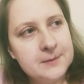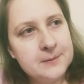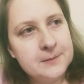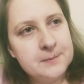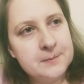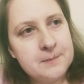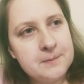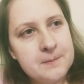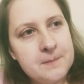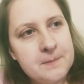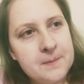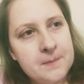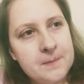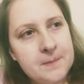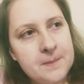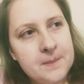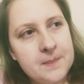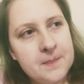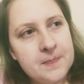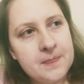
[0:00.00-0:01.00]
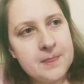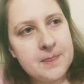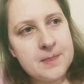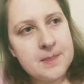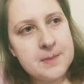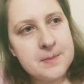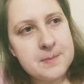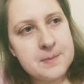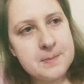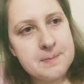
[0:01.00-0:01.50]

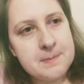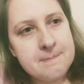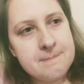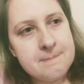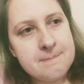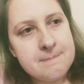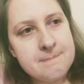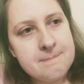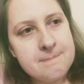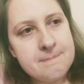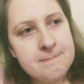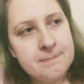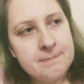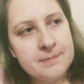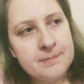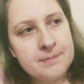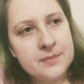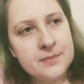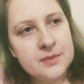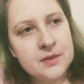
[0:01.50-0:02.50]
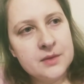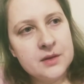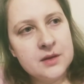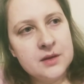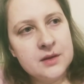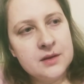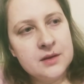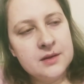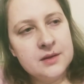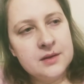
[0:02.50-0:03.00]

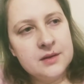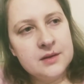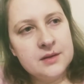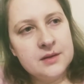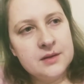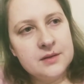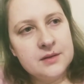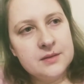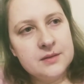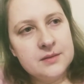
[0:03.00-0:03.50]
No one is speaking in this clip.